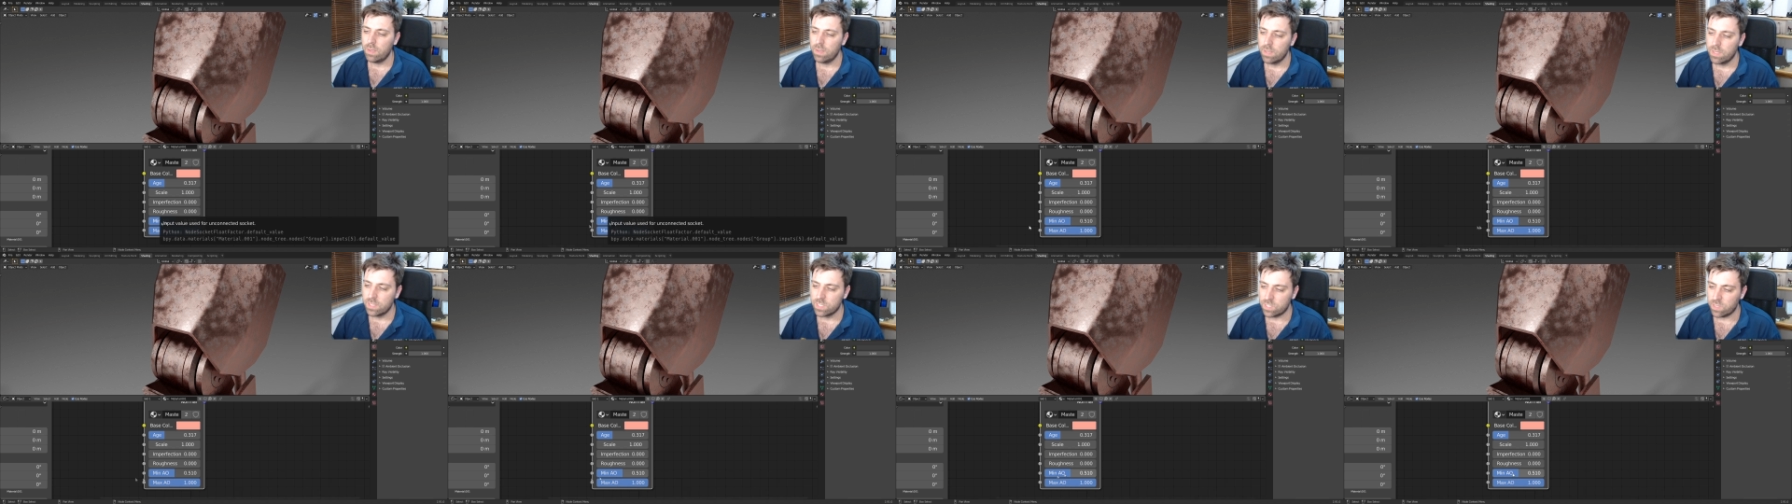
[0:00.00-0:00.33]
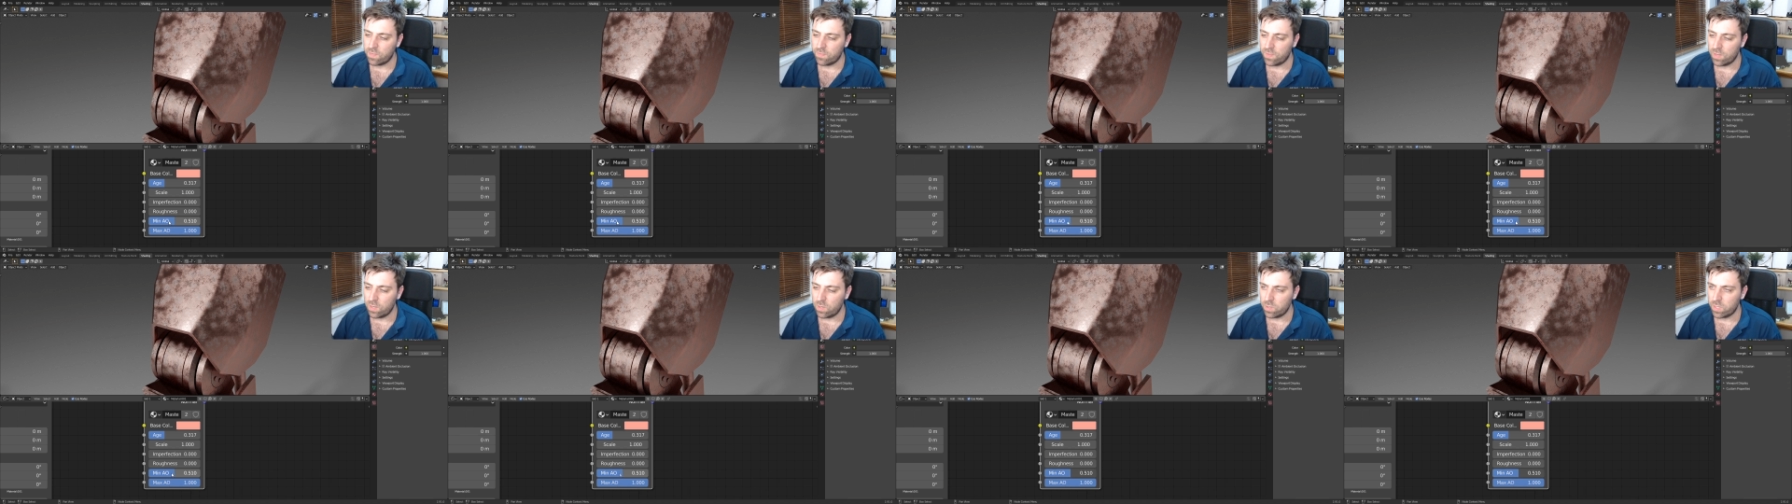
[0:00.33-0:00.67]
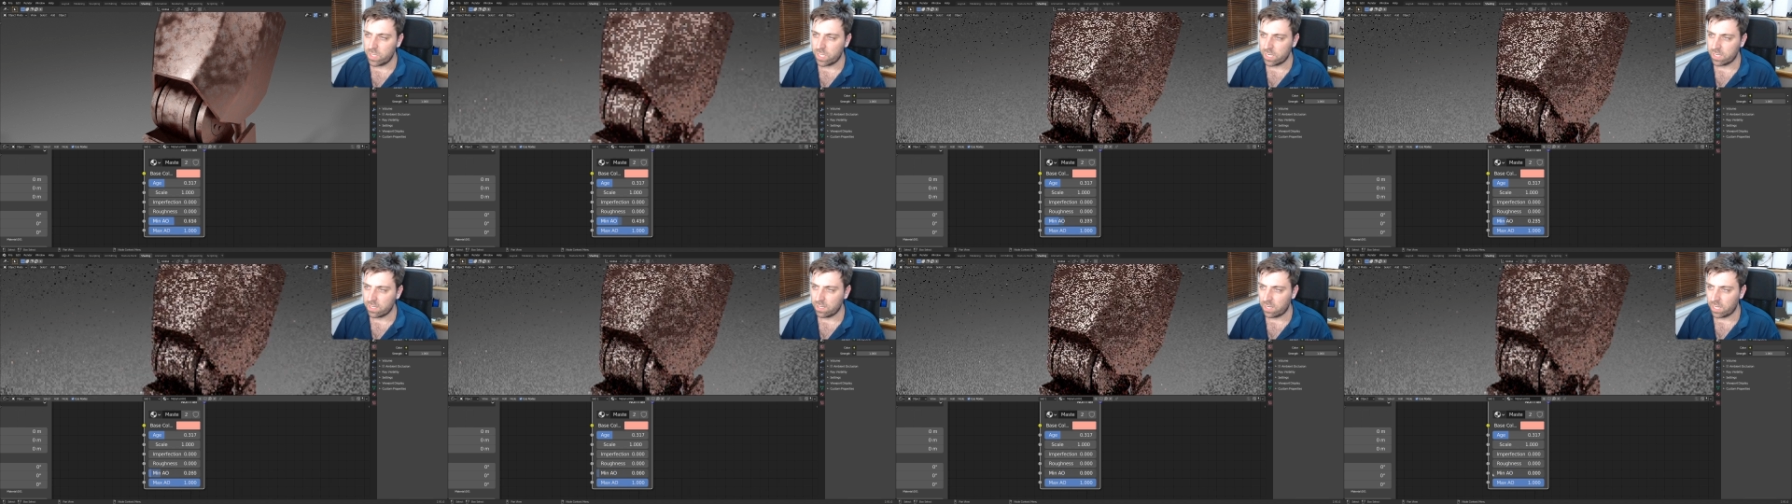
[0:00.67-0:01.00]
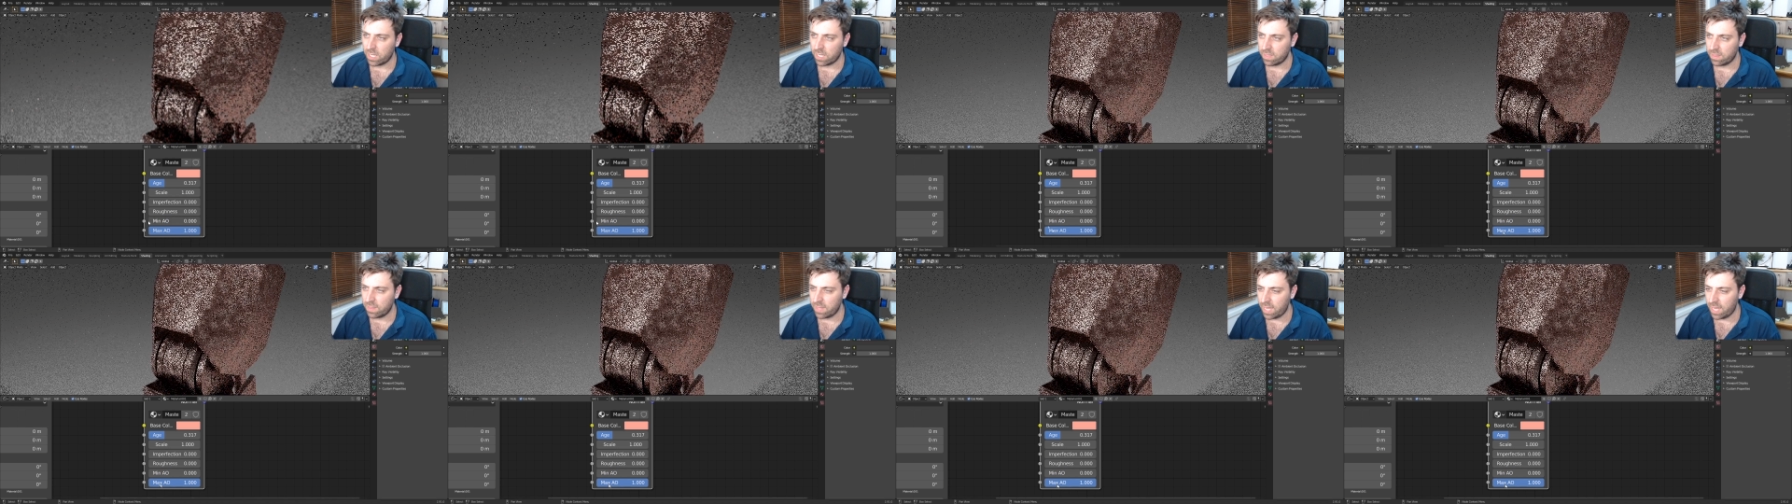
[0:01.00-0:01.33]
So if you look at it
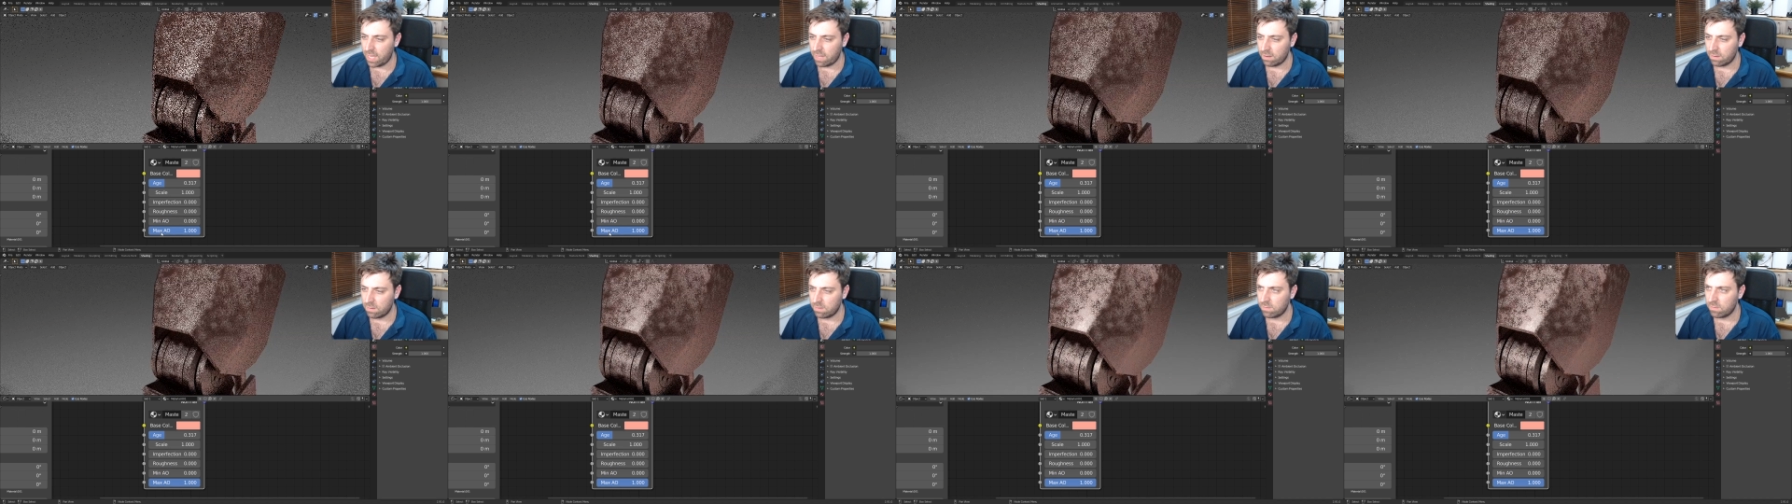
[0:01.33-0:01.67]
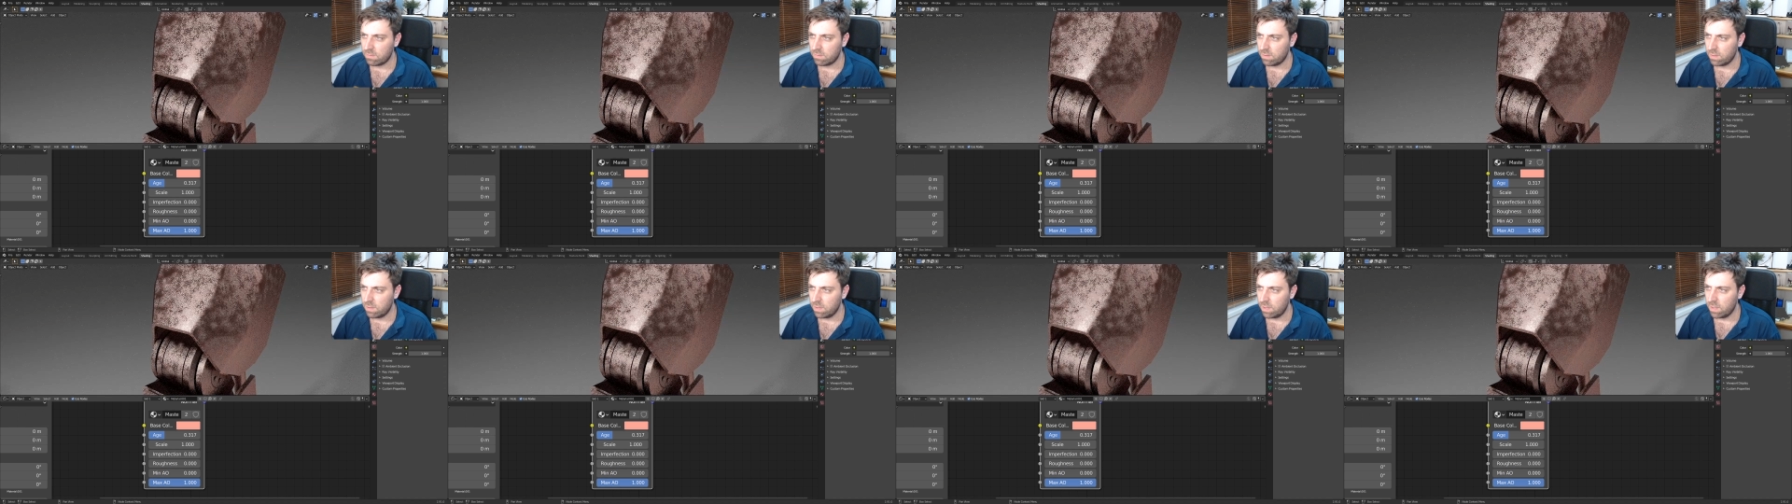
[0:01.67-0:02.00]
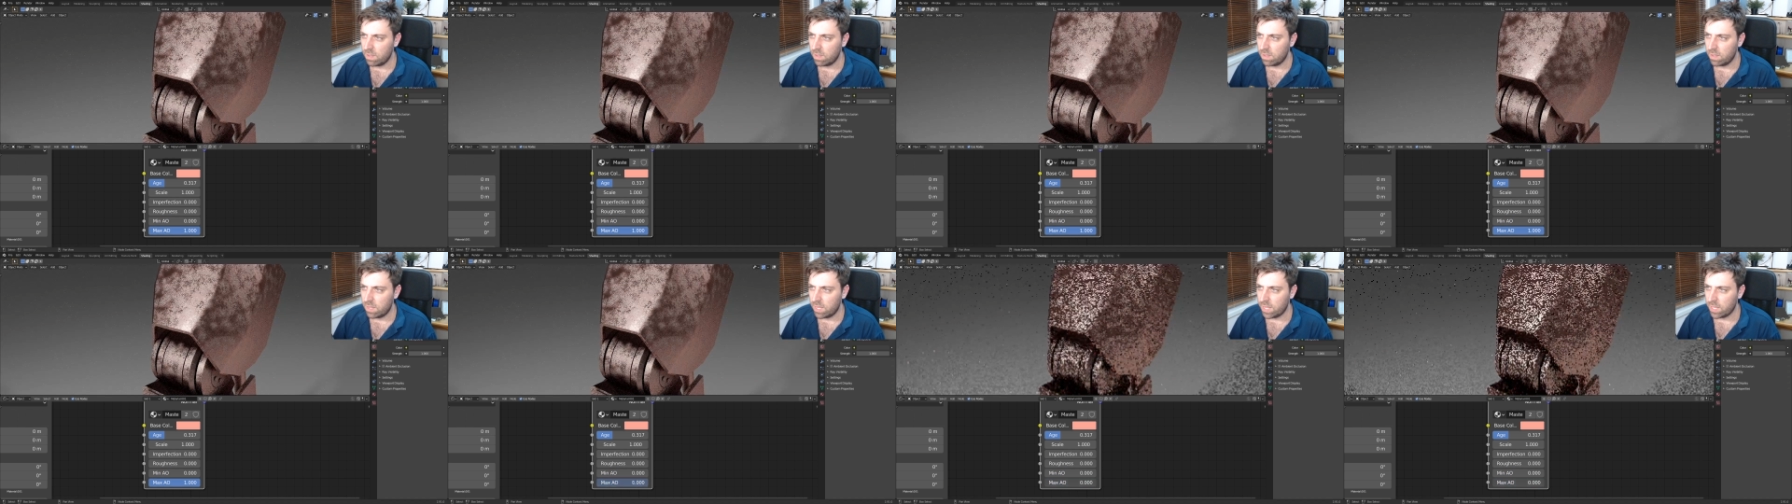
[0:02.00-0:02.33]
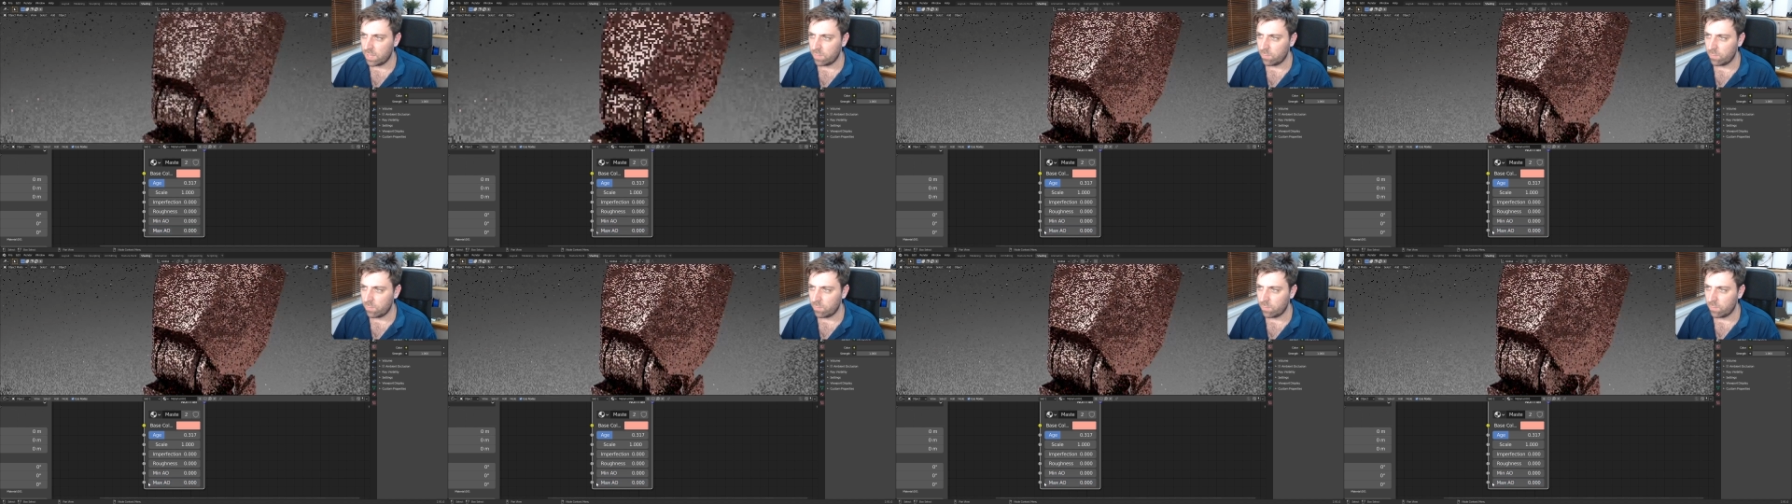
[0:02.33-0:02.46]
like that, and